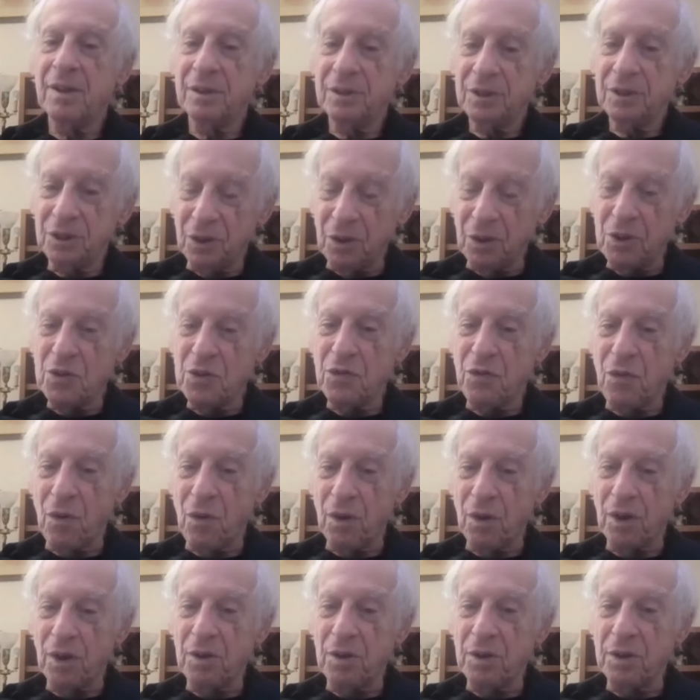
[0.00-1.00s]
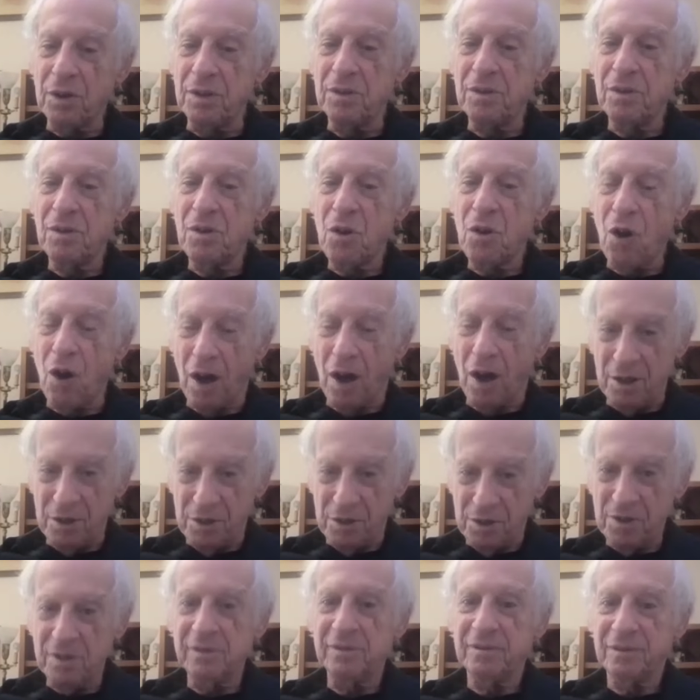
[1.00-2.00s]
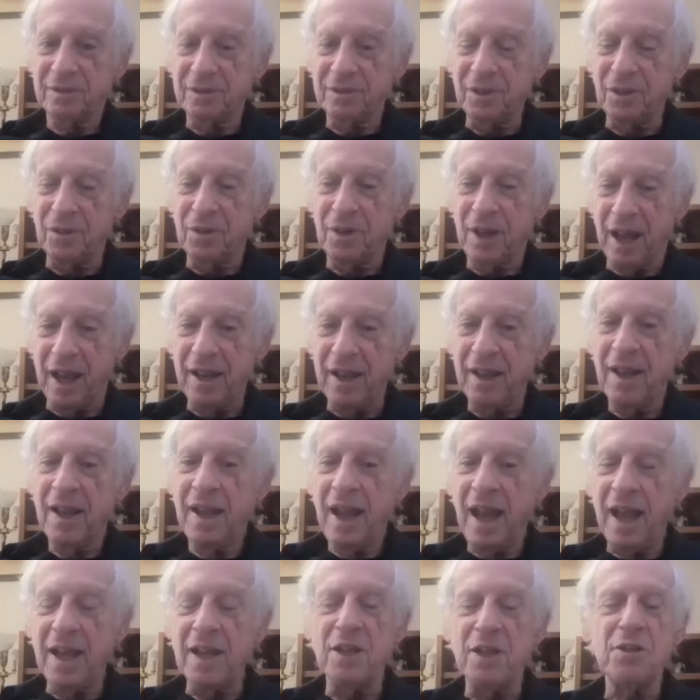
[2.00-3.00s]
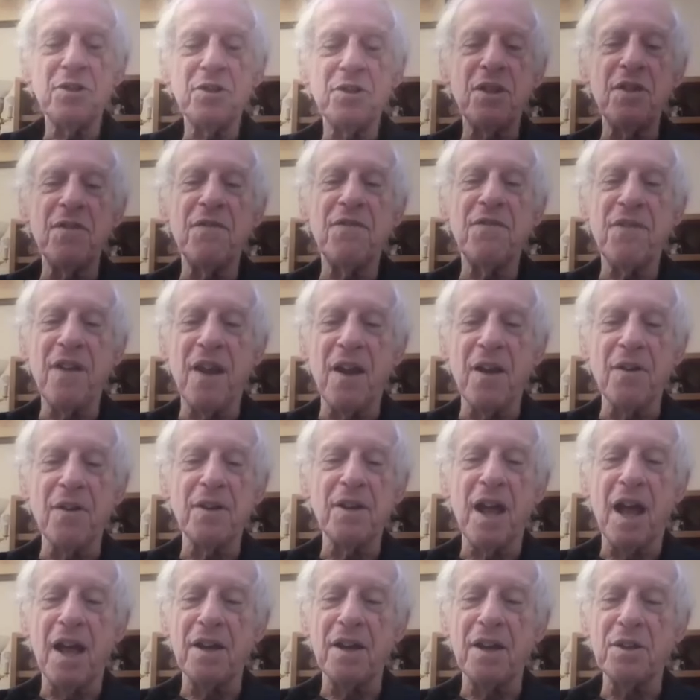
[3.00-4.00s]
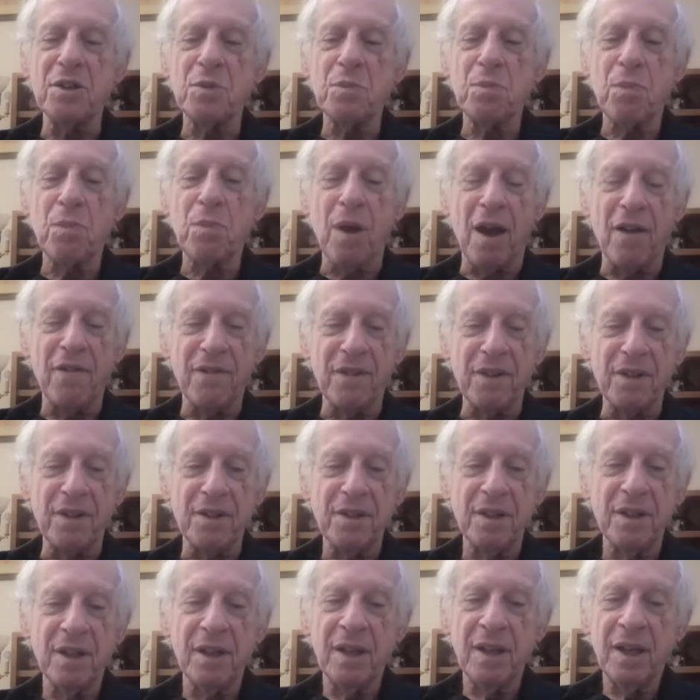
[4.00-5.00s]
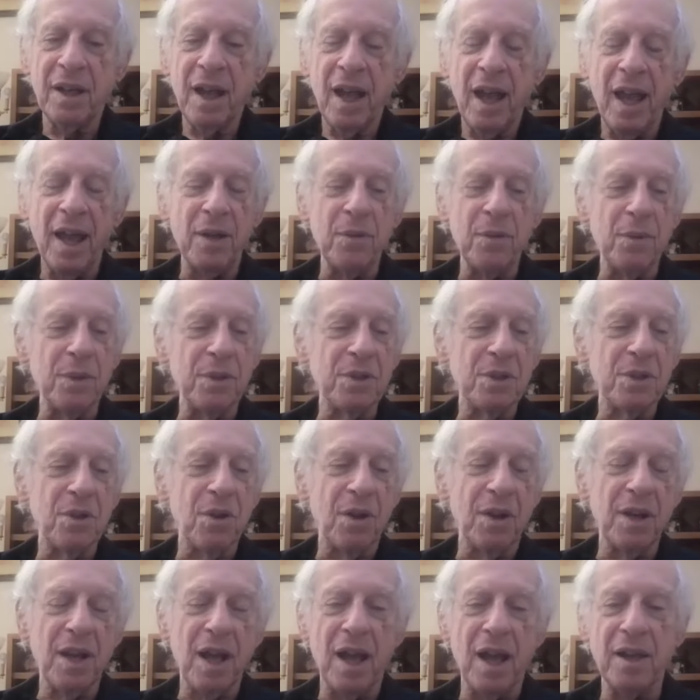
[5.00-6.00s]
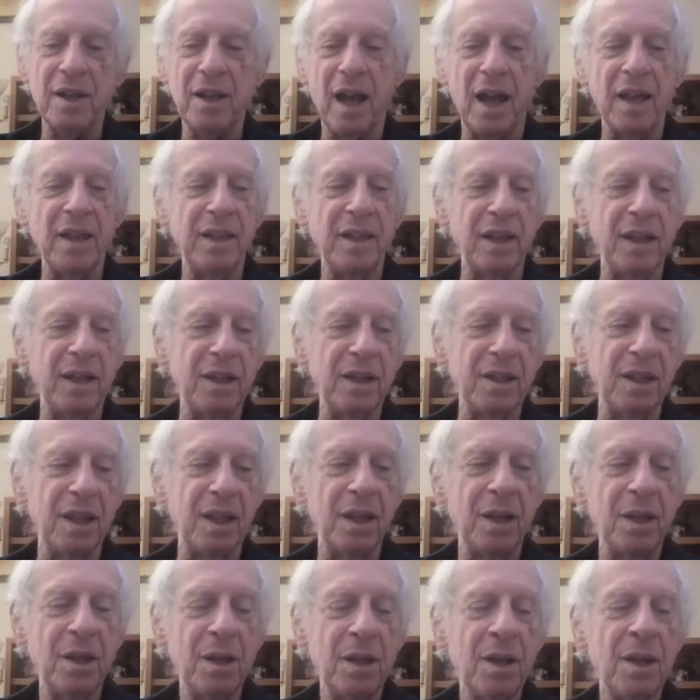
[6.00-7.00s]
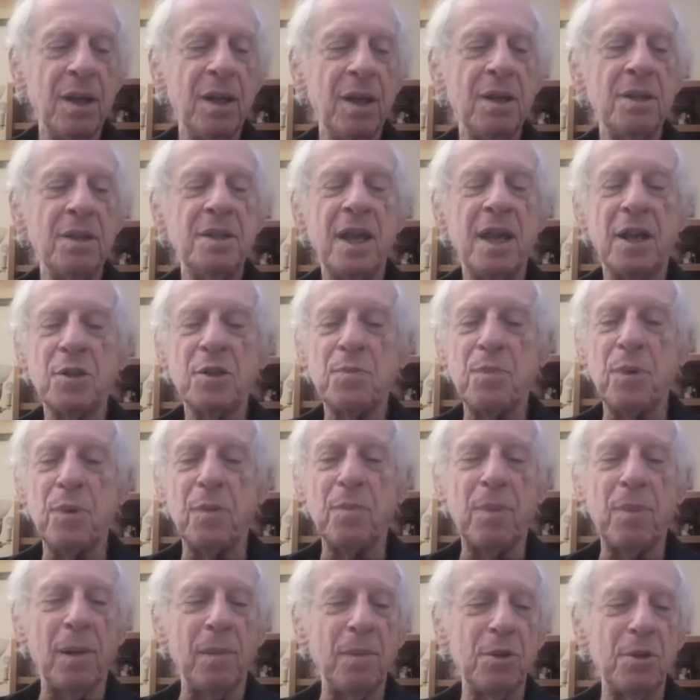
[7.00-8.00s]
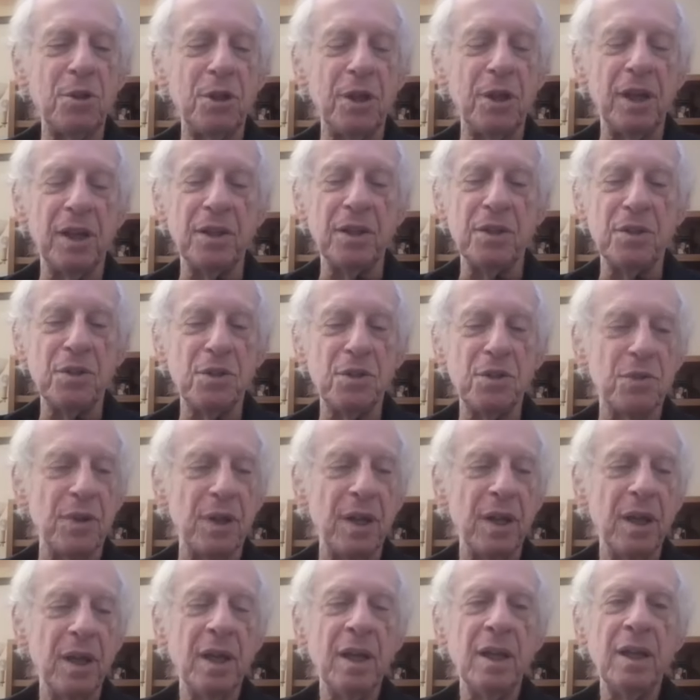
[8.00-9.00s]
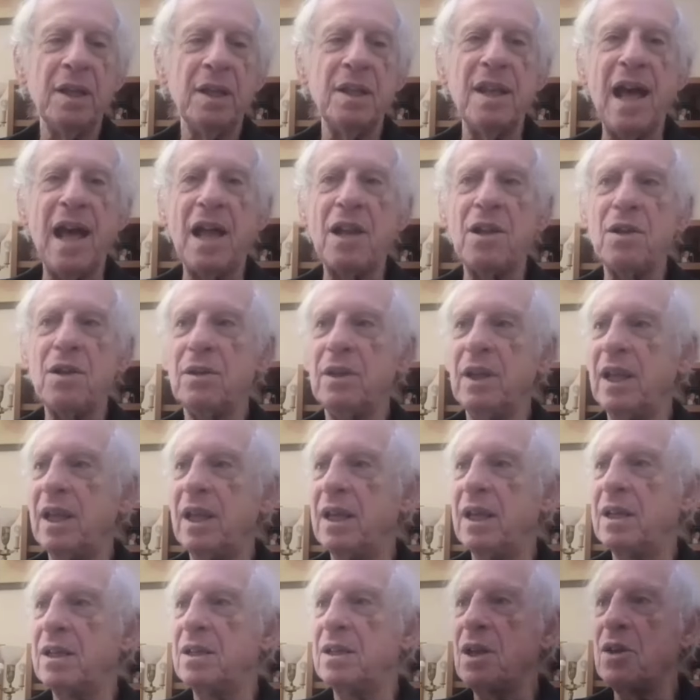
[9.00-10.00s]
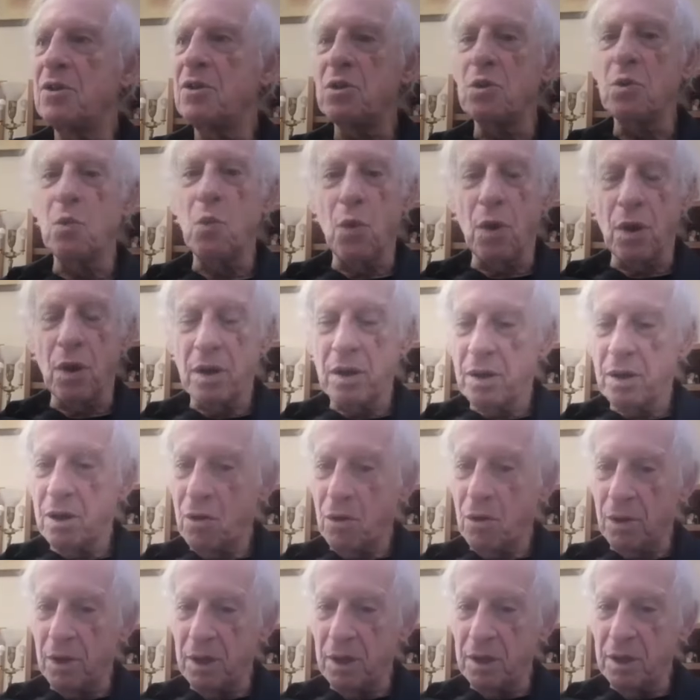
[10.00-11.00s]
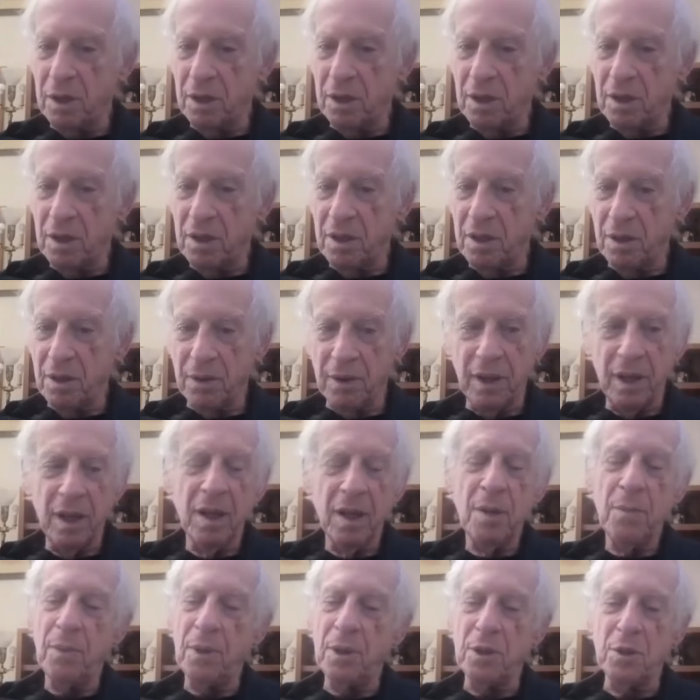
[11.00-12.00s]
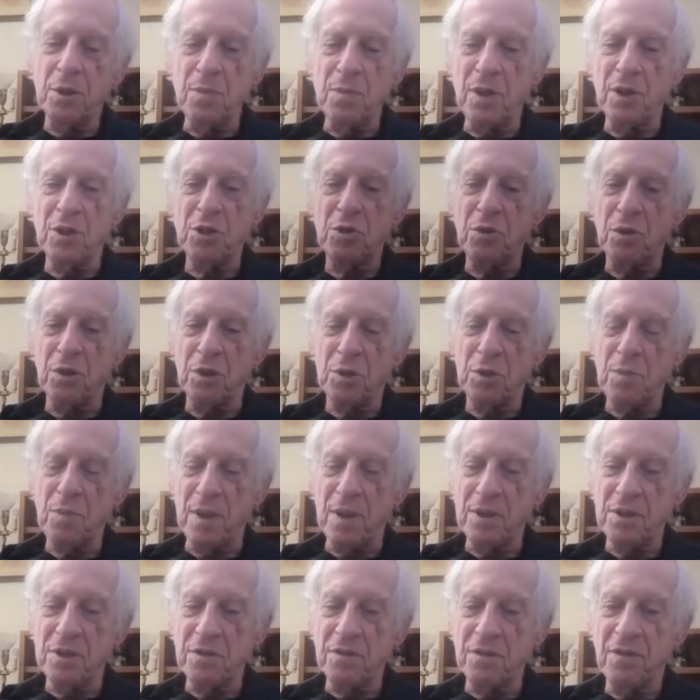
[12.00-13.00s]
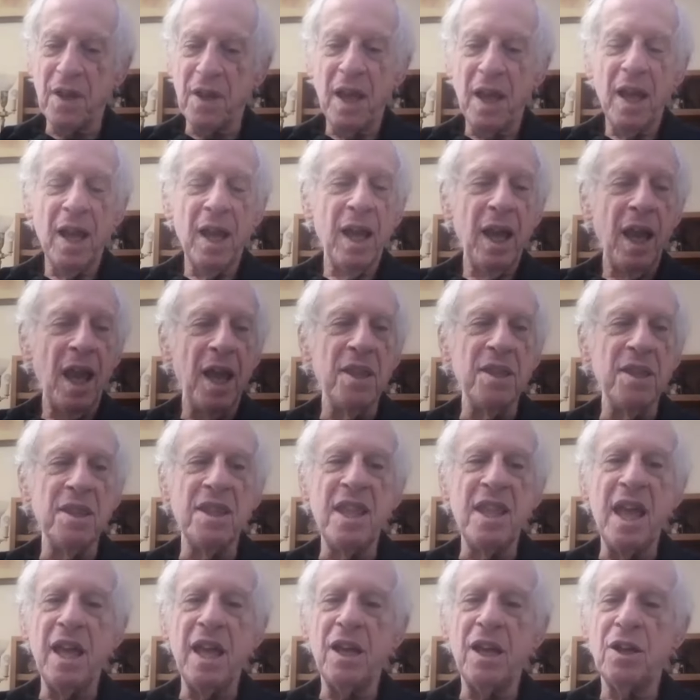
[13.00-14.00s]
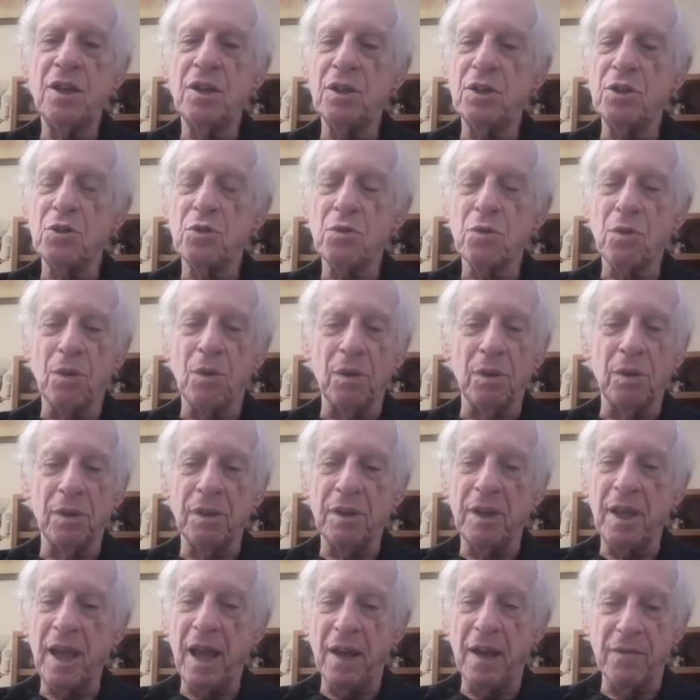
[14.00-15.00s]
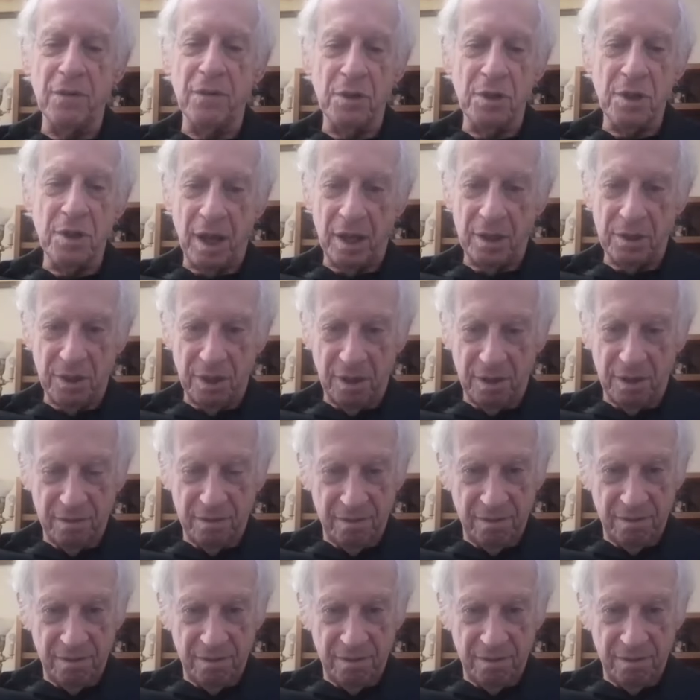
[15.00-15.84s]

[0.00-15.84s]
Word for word: So wow. it's for a good cause. Okay. And it's the fair and honest profit. And what's gone on, I think, in the textbook publishing industry not only doesn't work according to the theory, but it's much too expensive, and mm, they control the advertising.